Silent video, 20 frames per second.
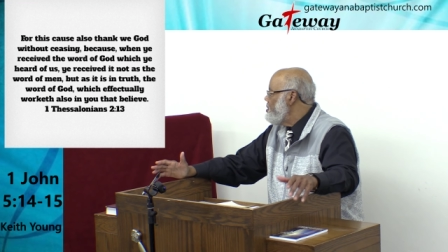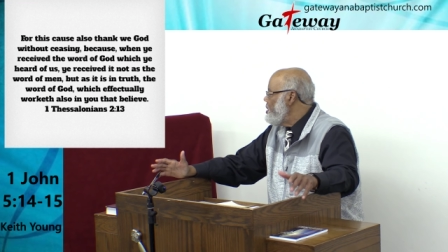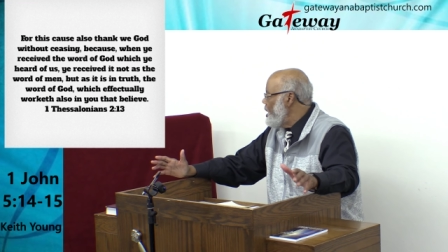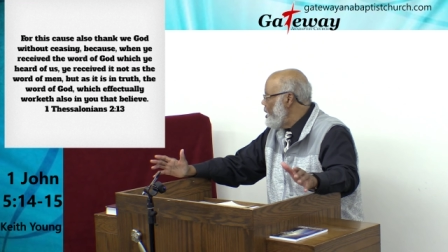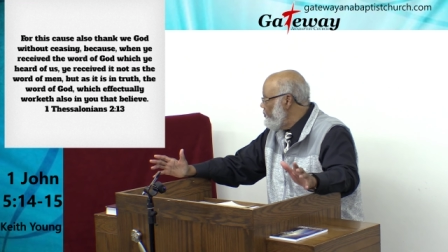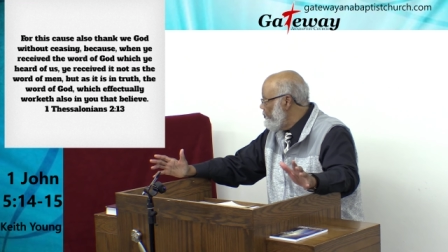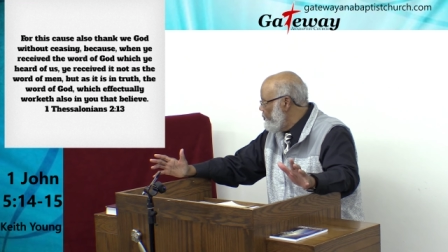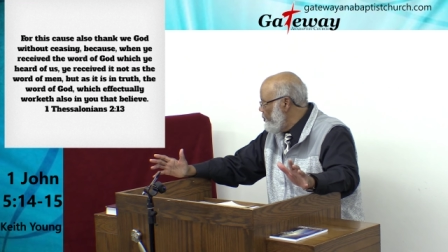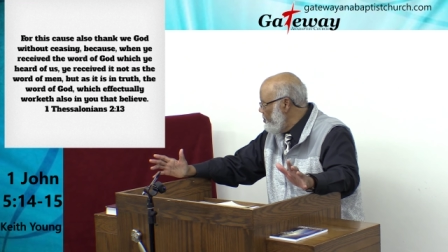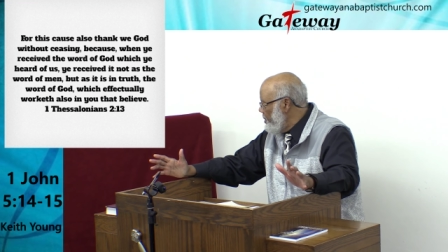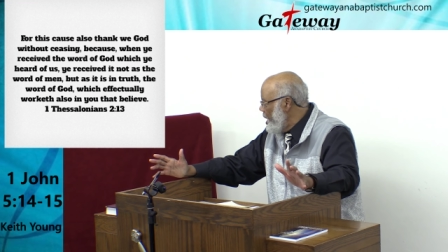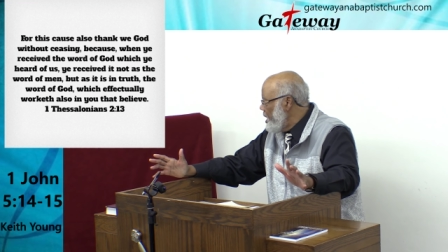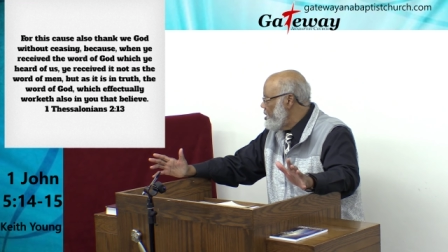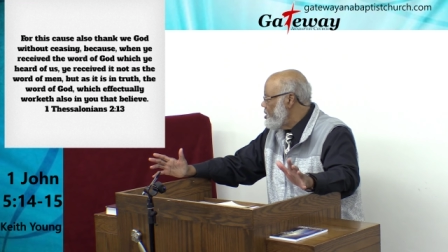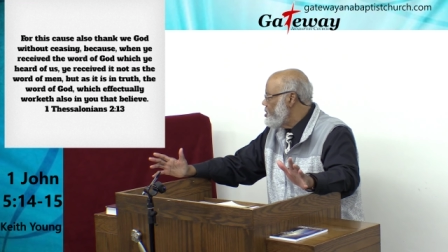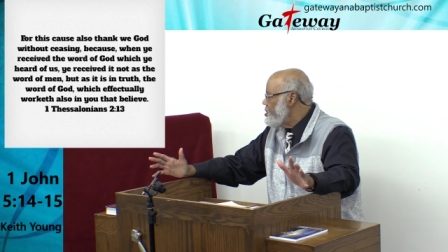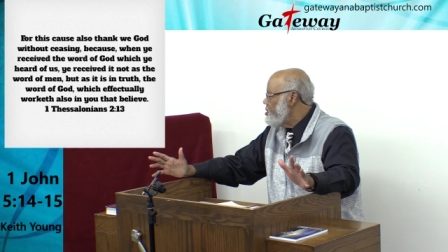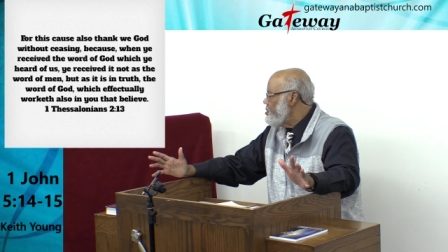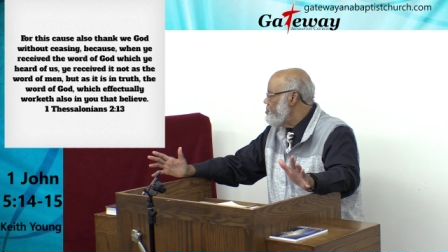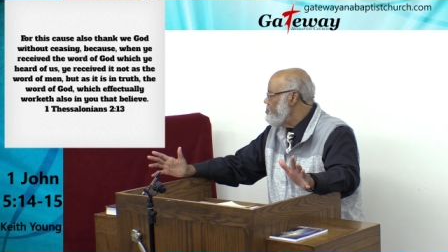
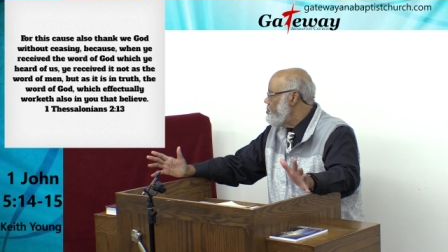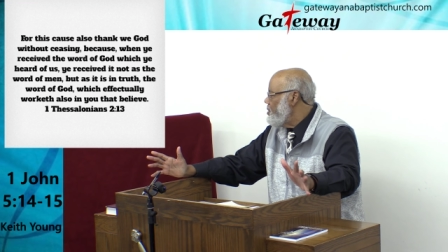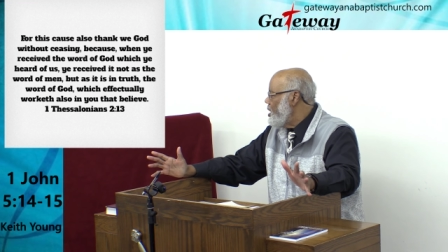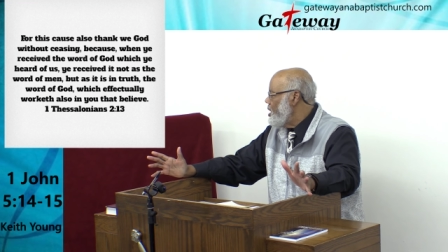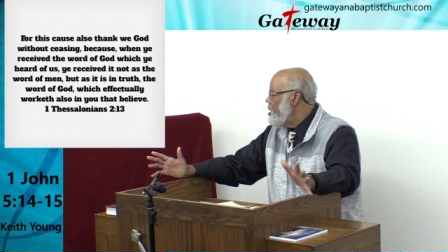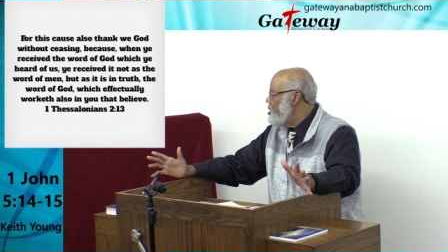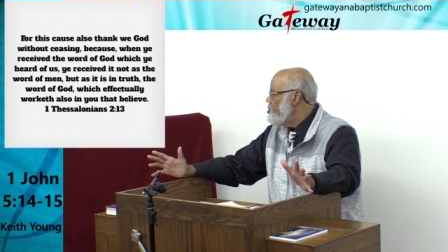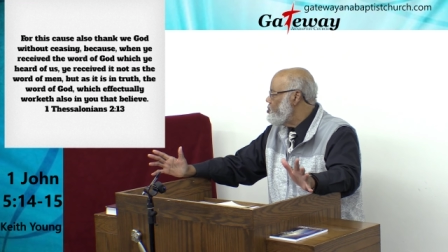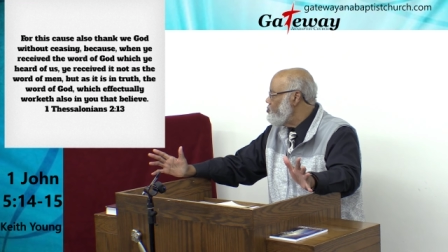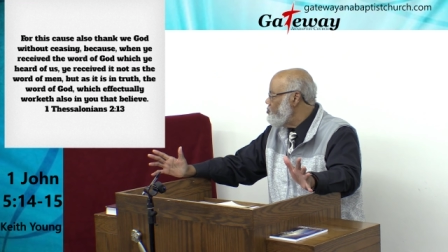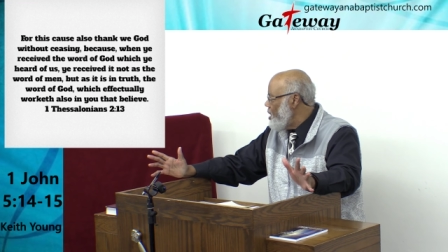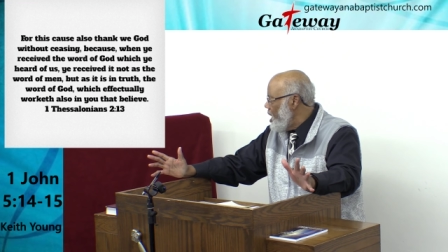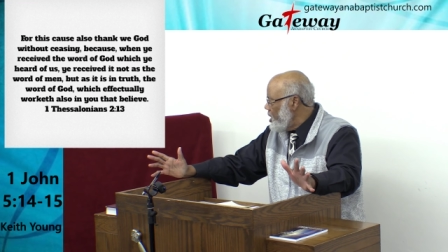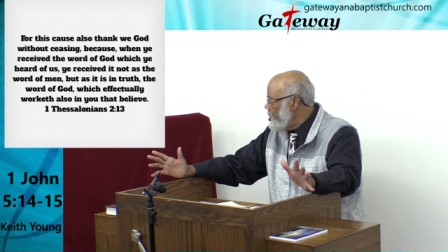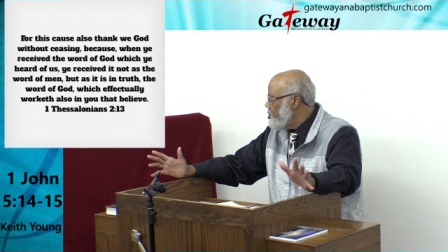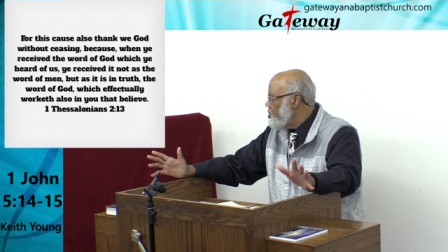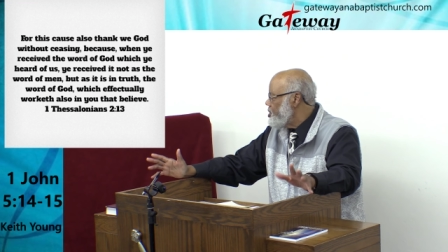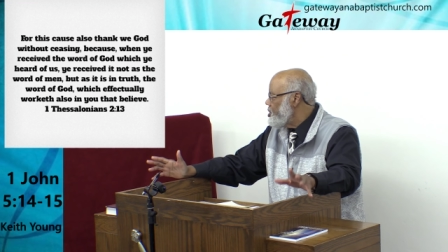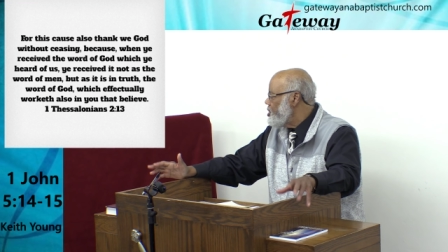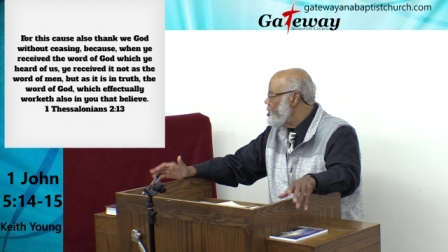information and
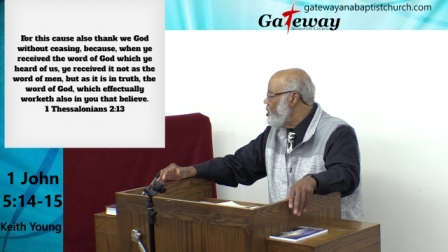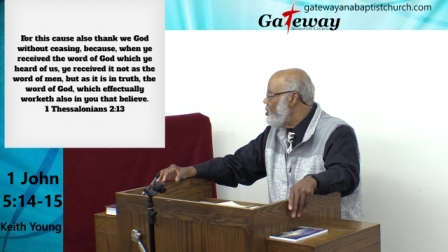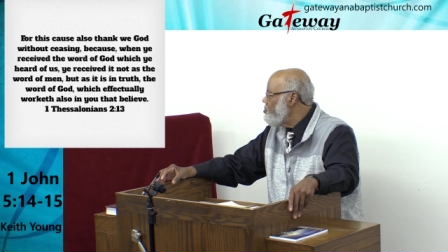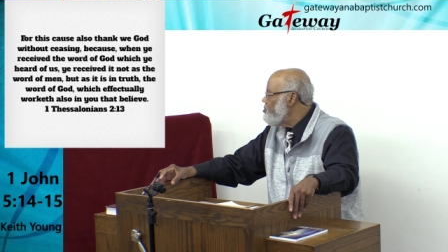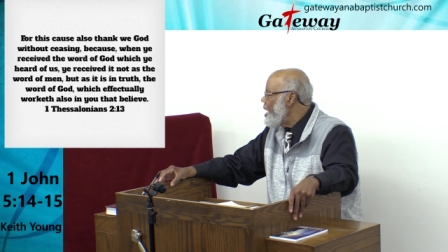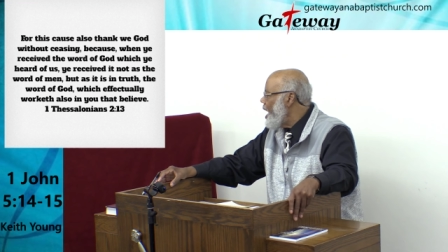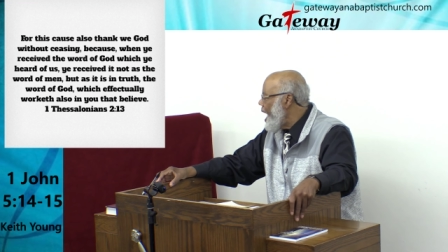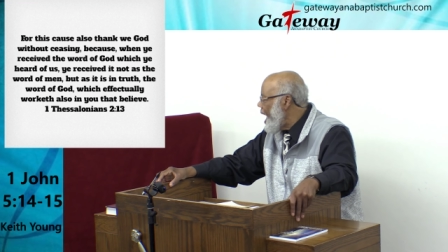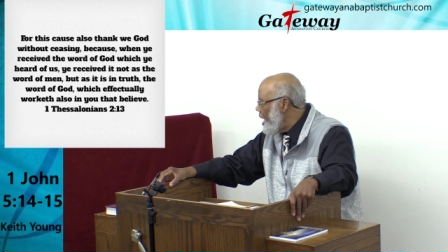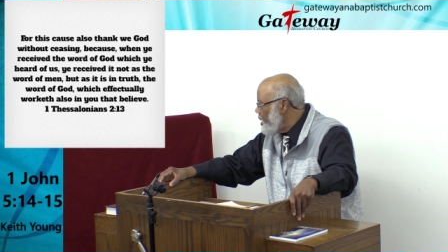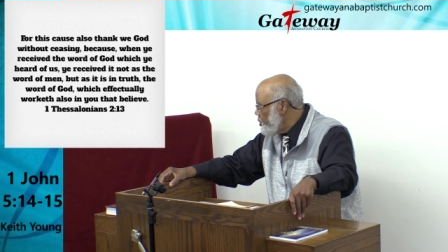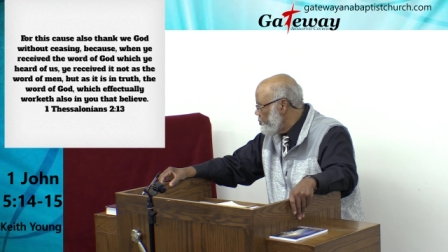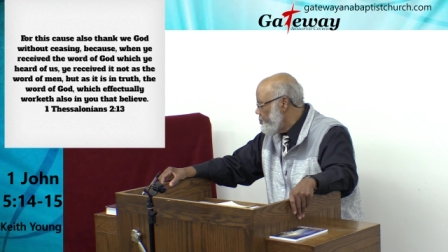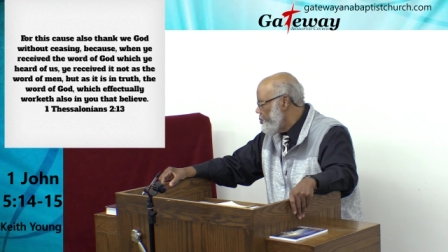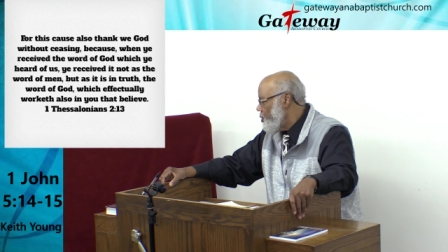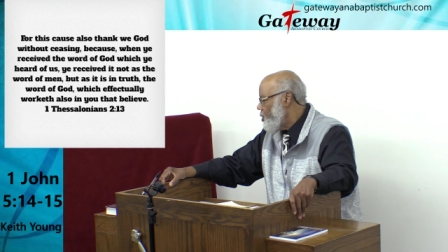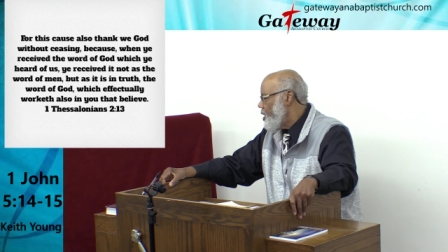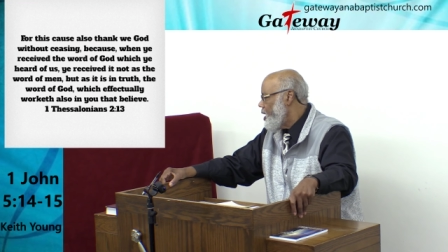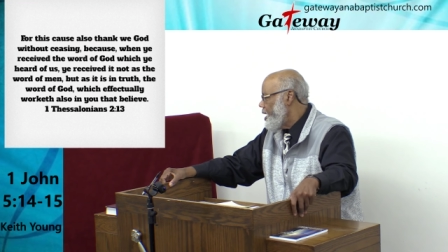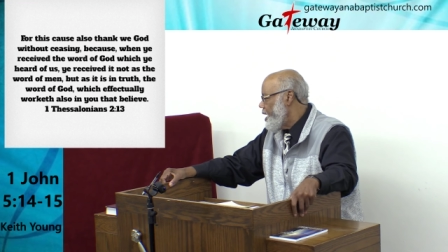direction on how to
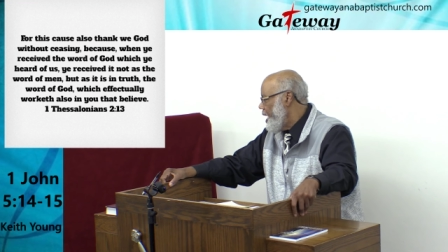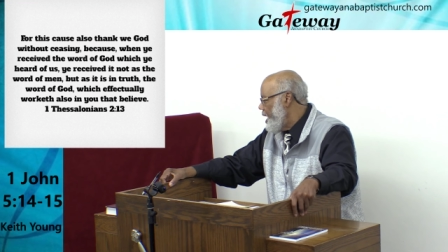pray.